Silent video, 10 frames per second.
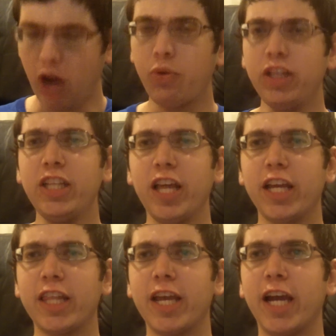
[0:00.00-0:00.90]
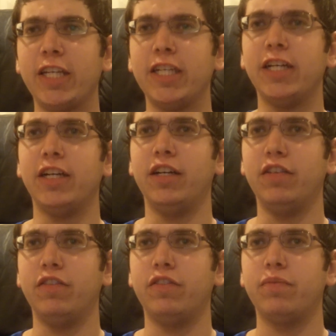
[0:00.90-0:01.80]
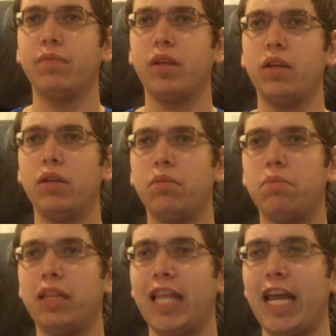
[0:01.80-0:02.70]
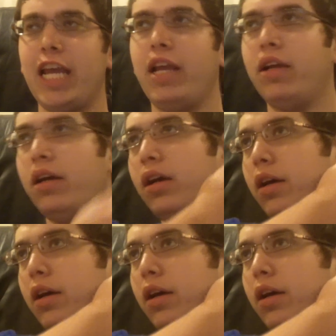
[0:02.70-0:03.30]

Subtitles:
I really like the idea of playing...